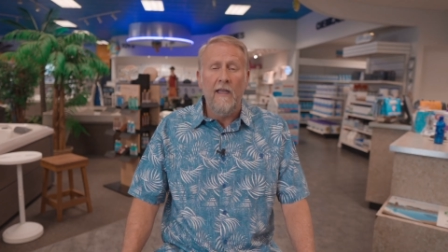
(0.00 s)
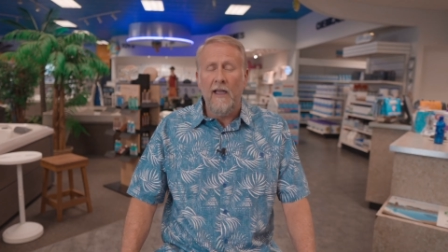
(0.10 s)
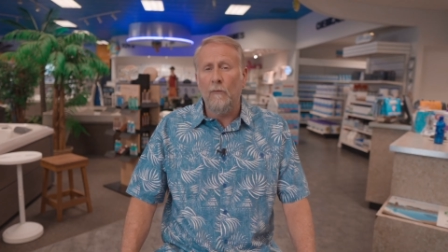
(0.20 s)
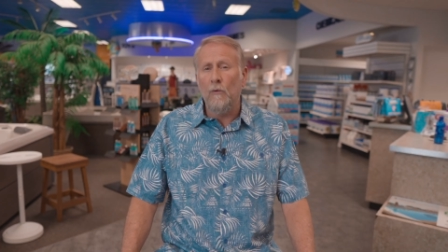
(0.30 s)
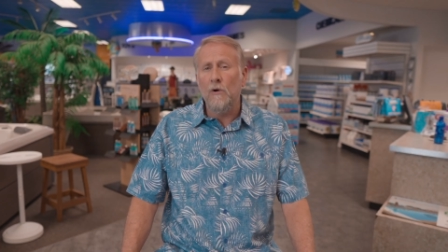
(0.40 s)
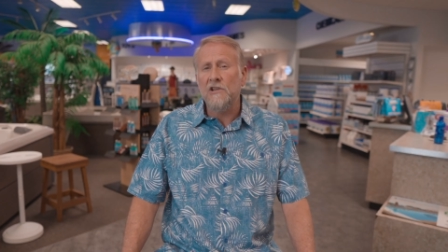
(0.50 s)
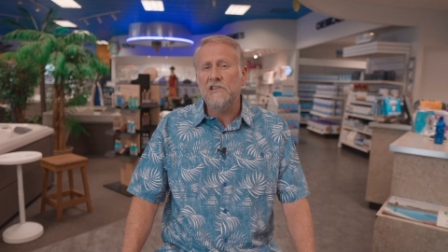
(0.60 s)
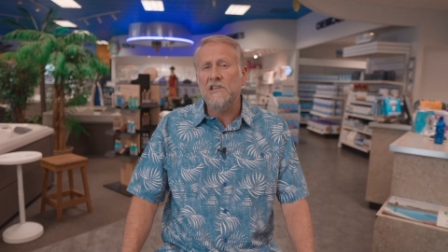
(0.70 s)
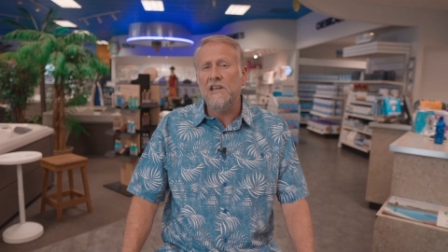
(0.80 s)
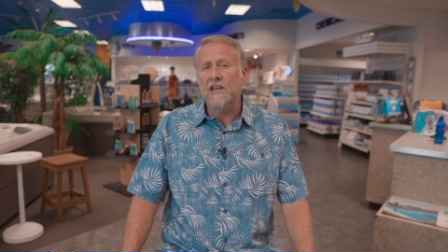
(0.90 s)
and we want to
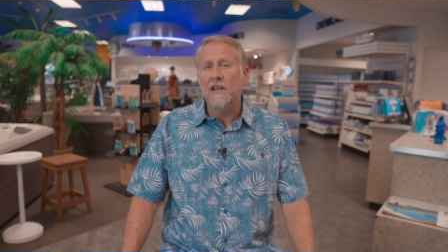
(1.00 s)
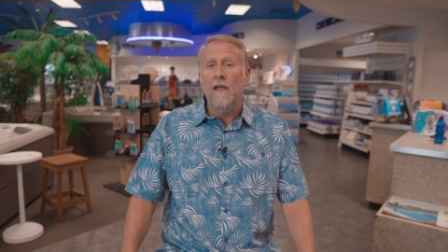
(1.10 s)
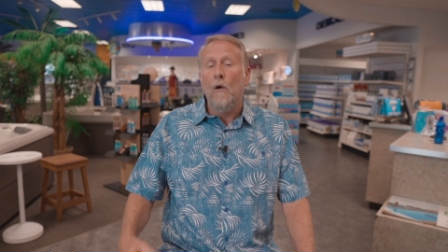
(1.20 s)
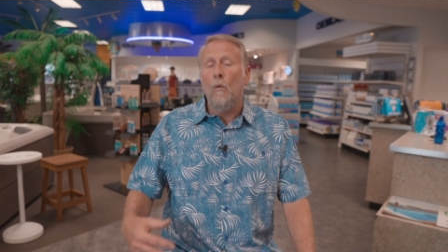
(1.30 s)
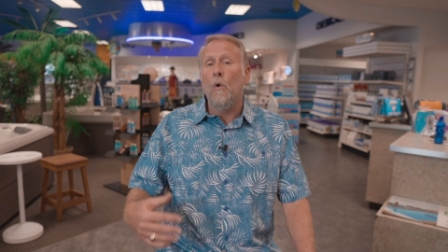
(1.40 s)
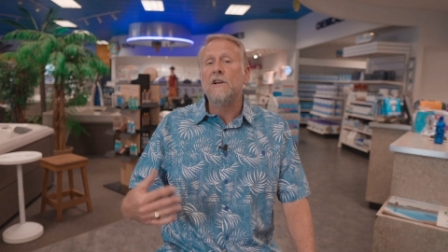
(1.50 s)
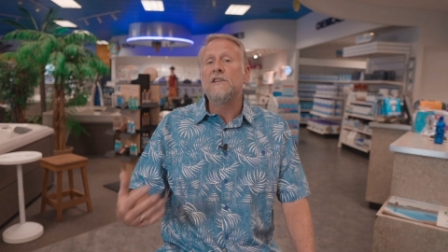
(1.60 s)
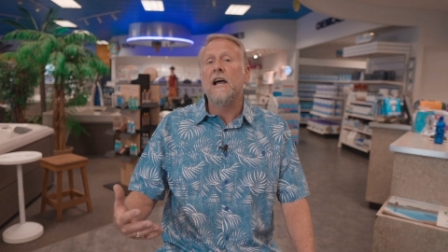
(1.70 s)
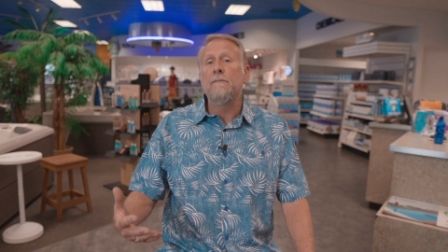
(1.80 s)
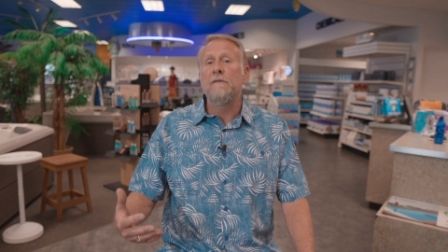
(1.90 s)
see what
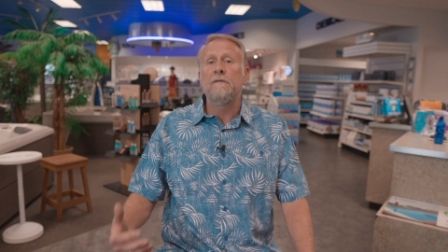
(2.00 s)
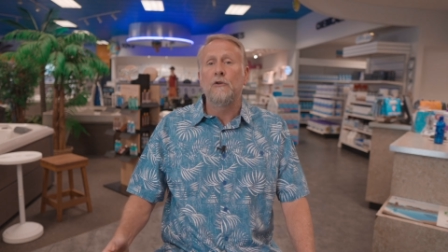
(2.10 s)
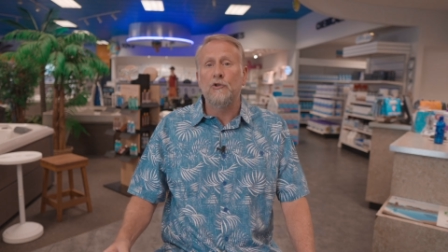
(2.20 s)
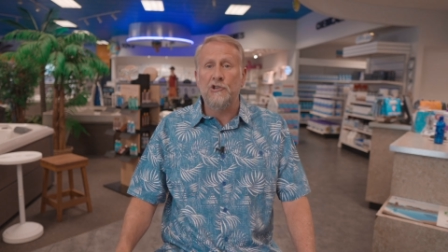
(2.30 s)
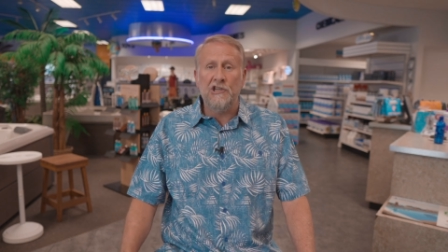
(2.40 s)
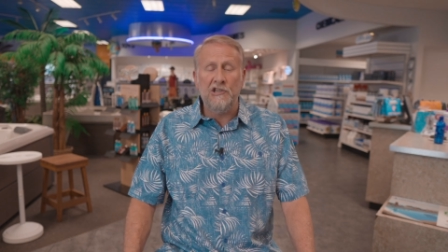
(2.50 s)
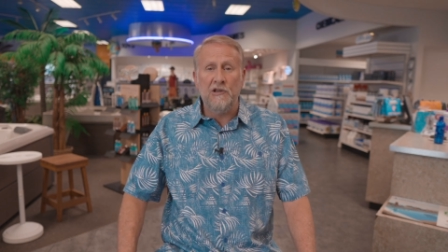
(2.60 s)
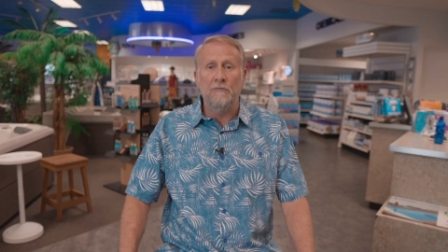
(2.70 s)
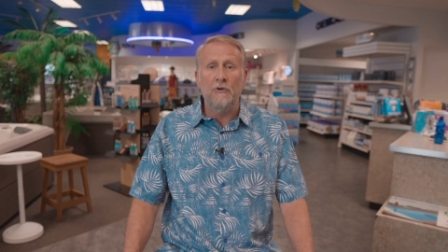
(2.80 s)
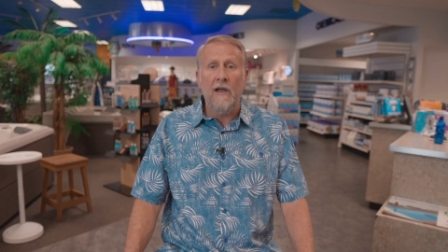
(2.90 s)
type of filter
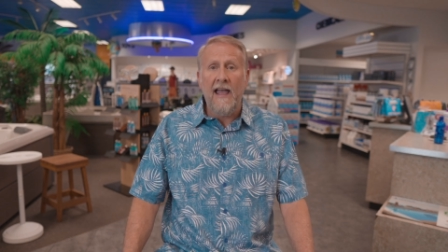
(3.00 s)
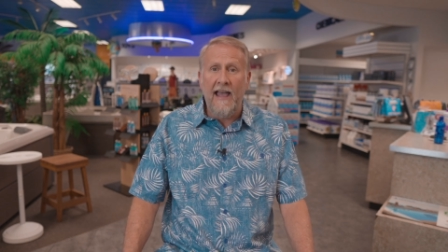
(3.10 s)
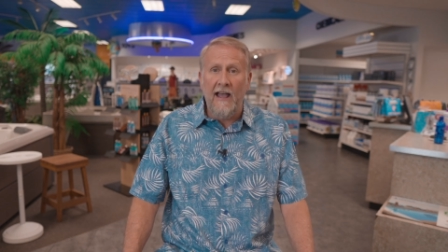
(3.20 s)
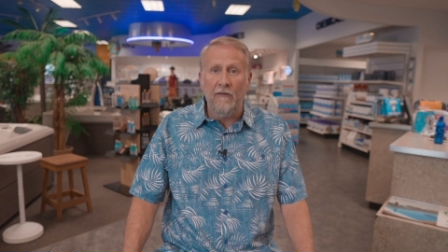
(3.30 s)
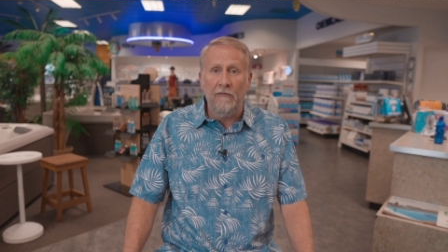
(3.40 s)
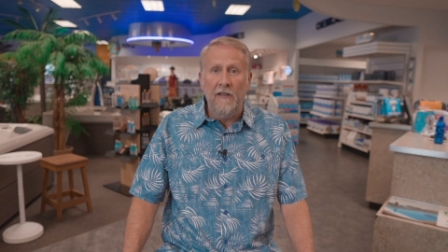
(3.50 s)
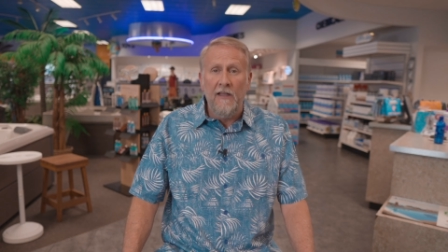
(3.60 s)
system you have.